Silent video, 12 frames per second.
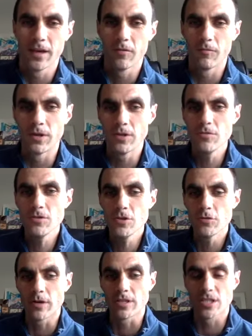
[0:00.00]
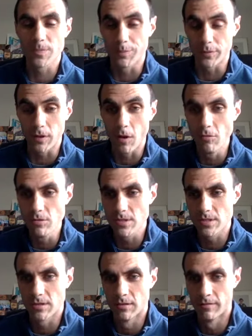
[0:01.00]
when you do
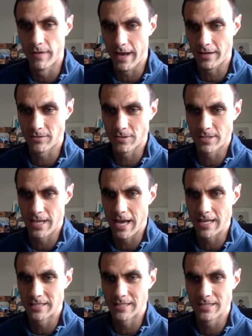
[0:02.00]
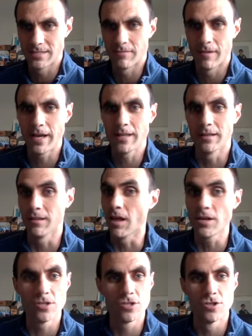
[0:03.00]
explosive exercises, right,
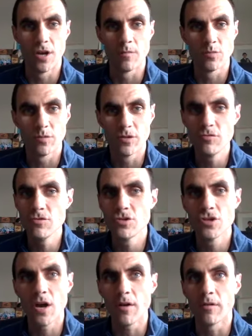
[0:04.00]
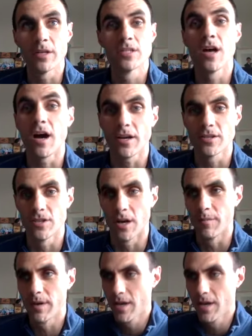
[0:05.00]
lunge jumps, when you jump, or a tuck jump,